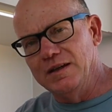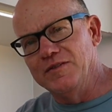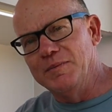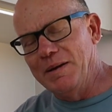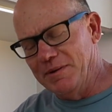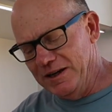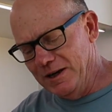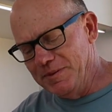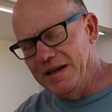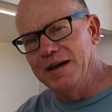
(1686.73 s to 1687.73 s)
If I'm able to
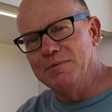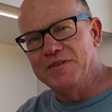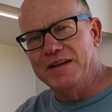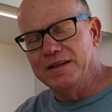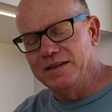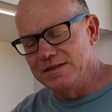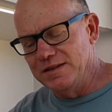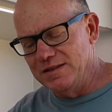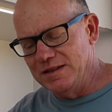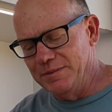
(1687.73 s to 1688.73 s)
help you out with any of these
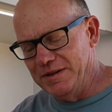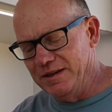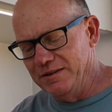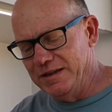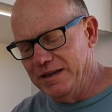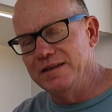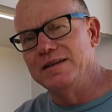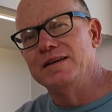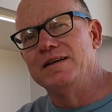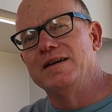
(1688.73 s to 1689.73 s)
things, let me know again.